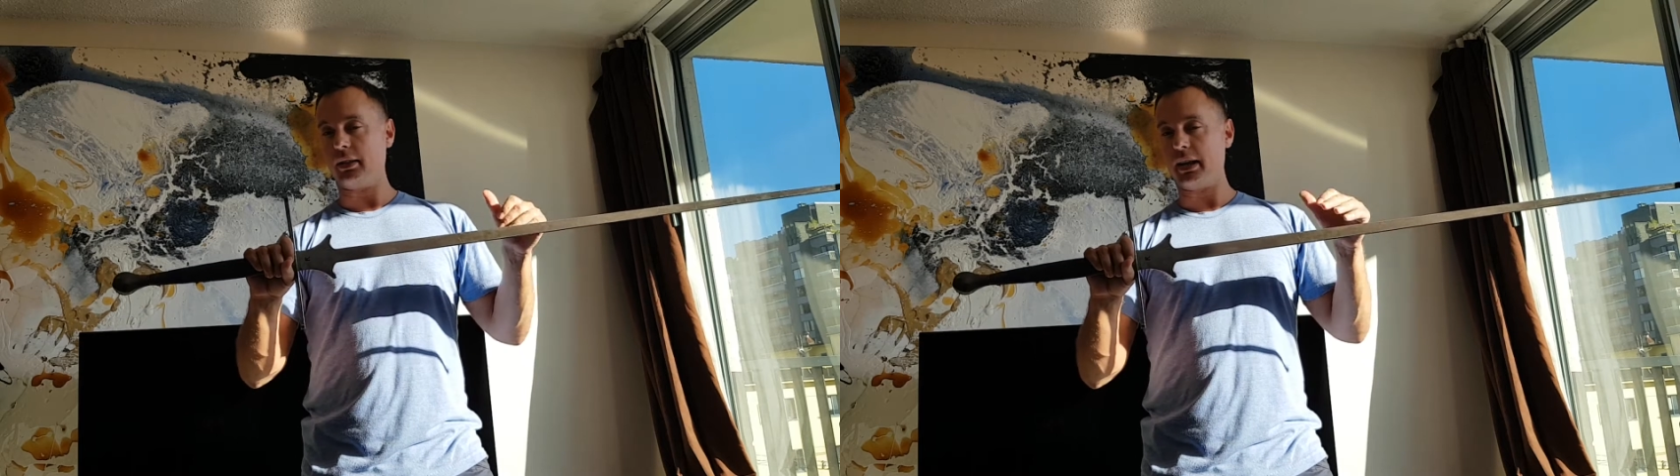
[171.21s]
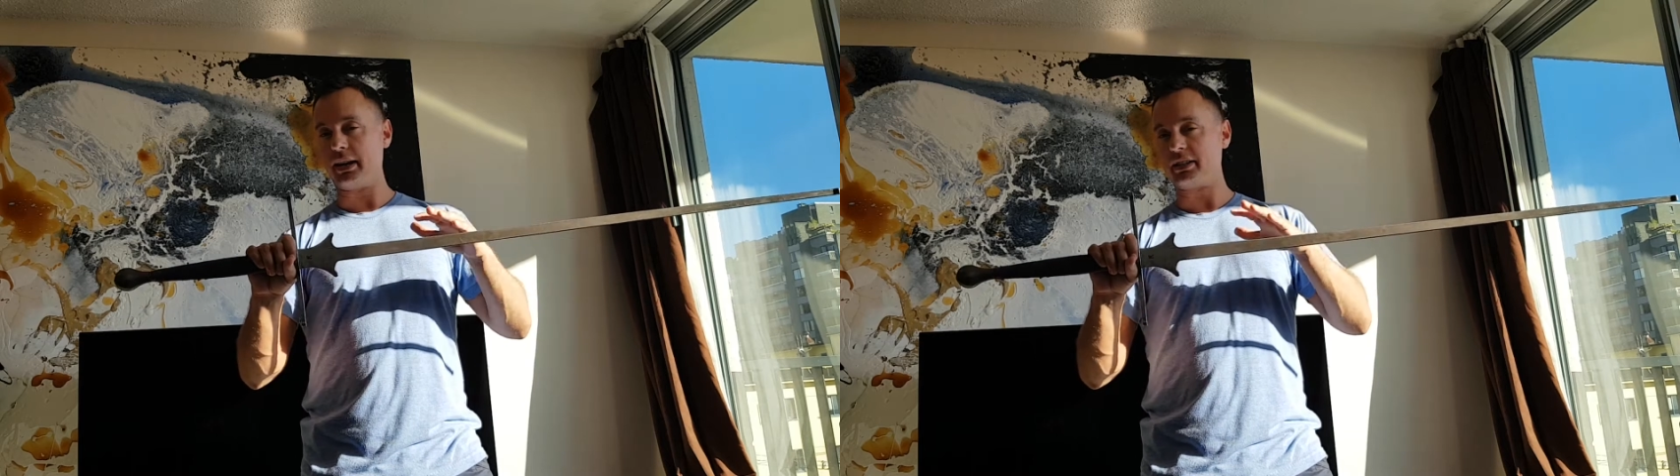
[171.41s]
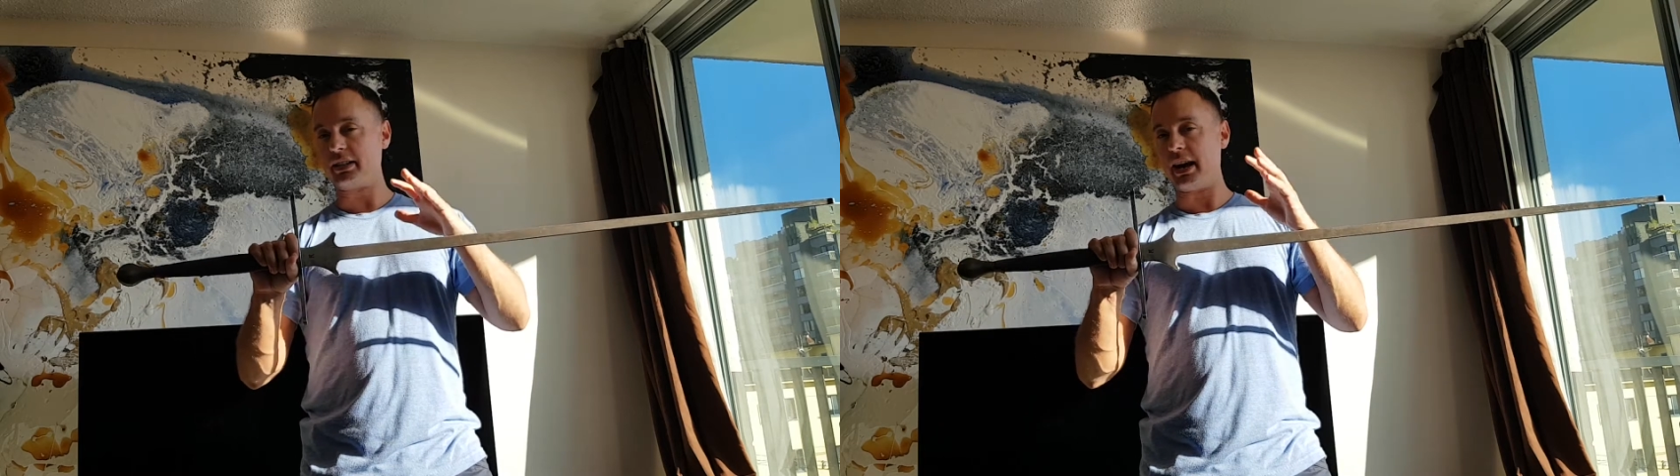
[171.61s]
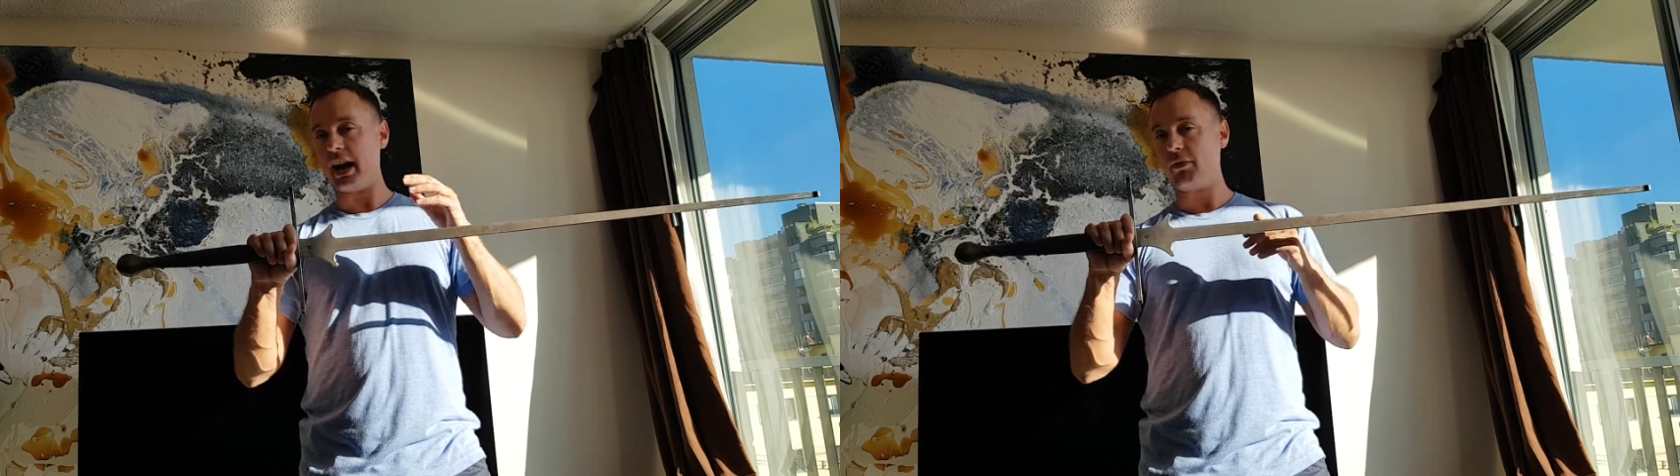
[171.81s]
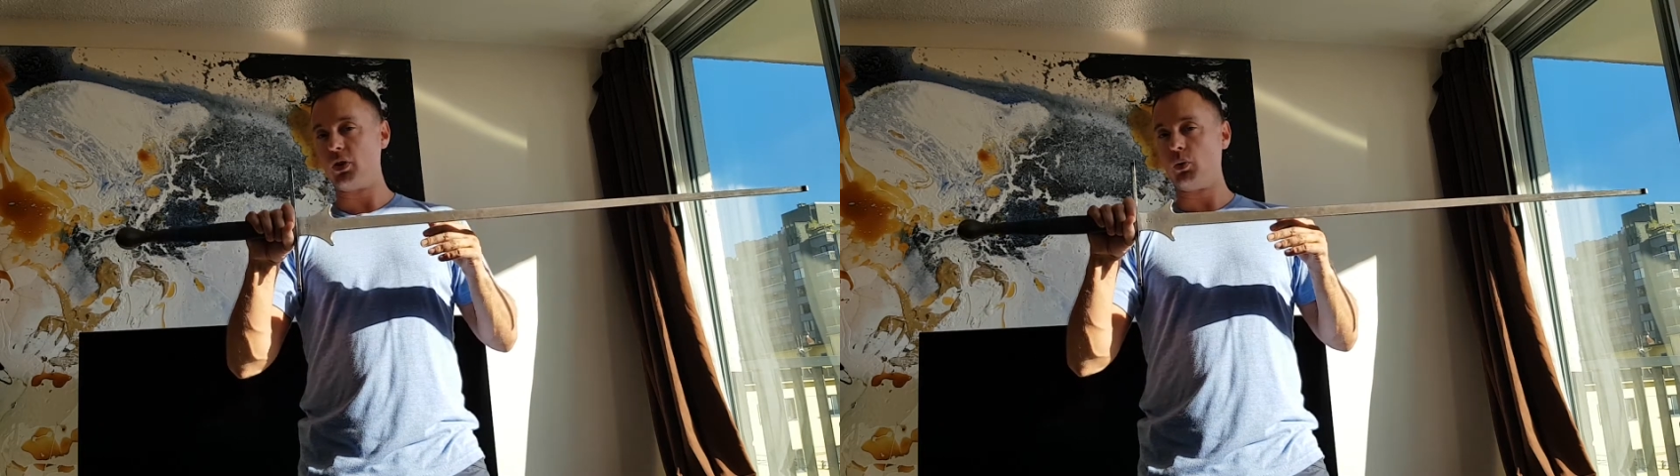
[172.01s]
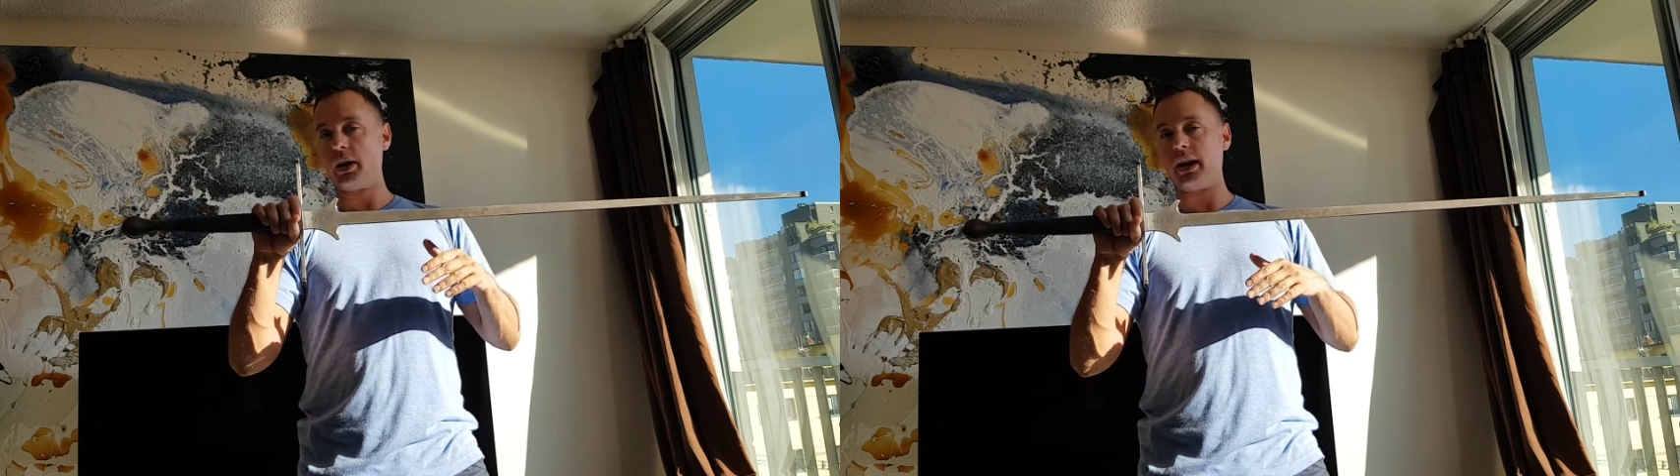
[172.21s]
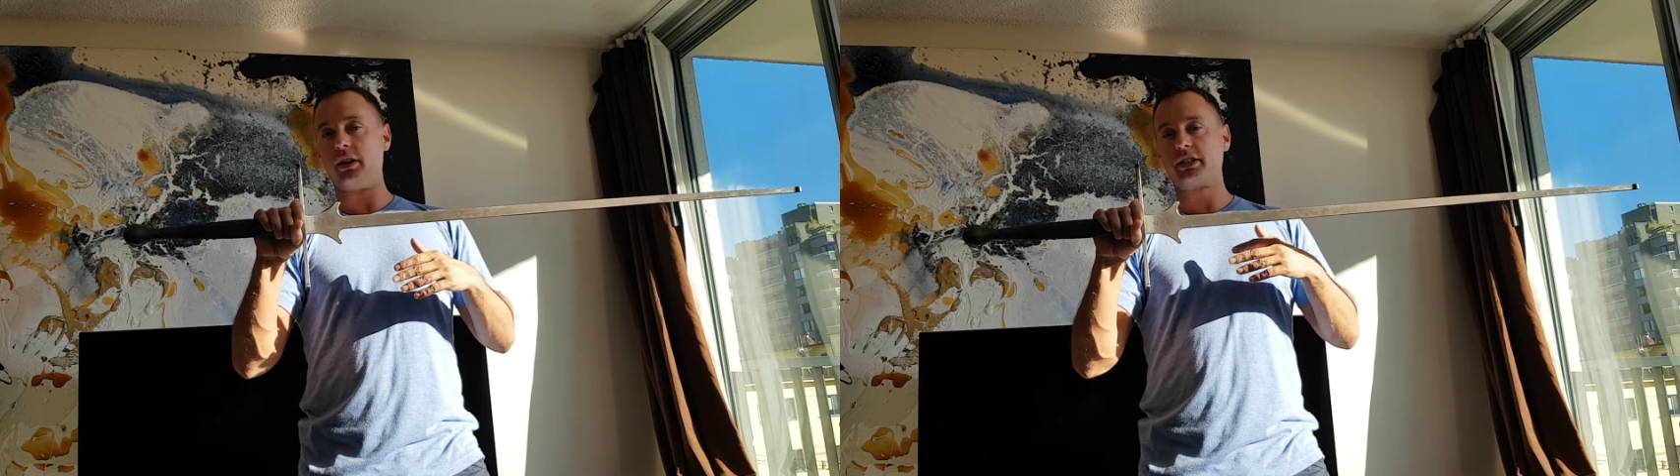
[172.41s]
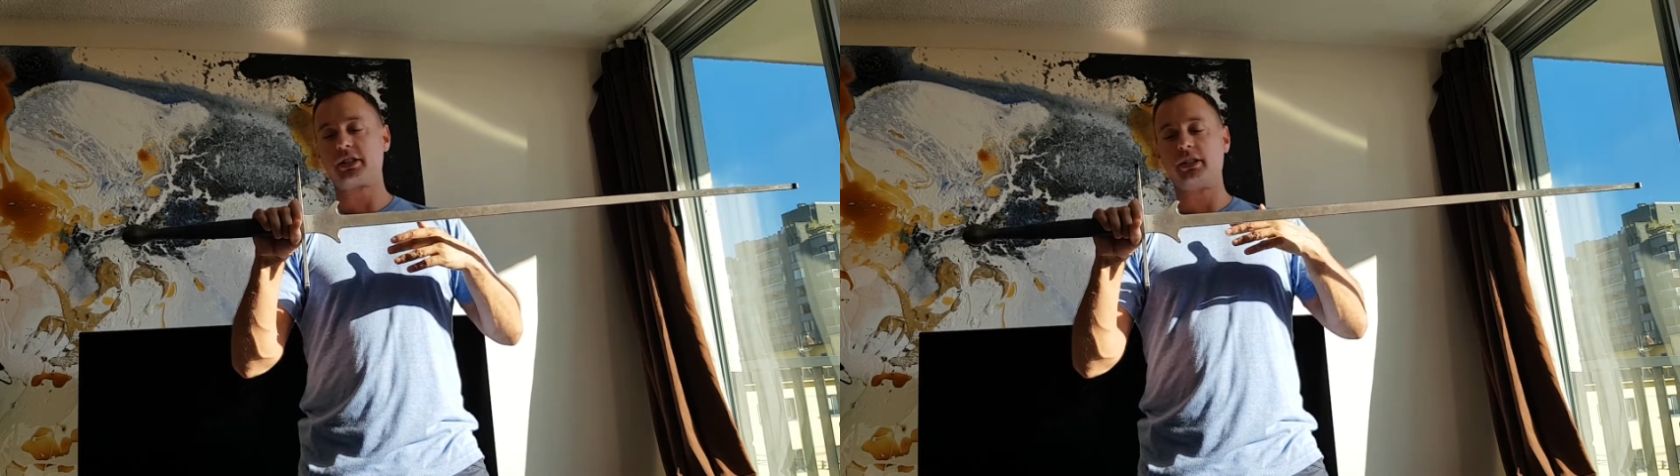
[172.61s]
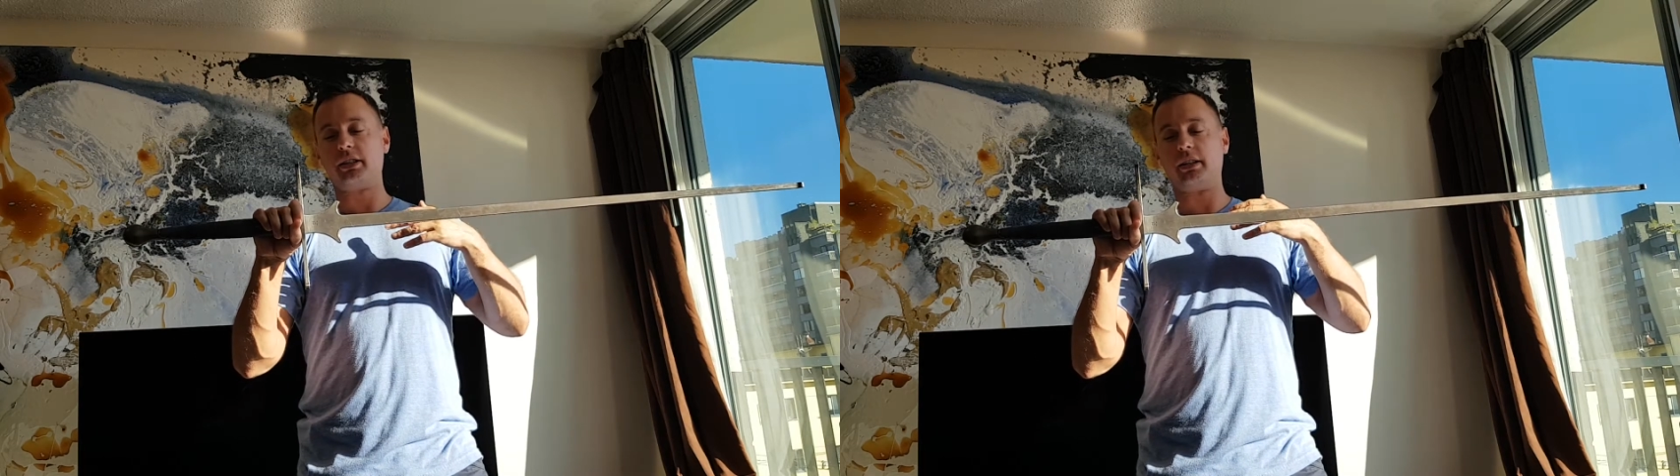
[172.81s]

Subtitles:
like I say, everyone else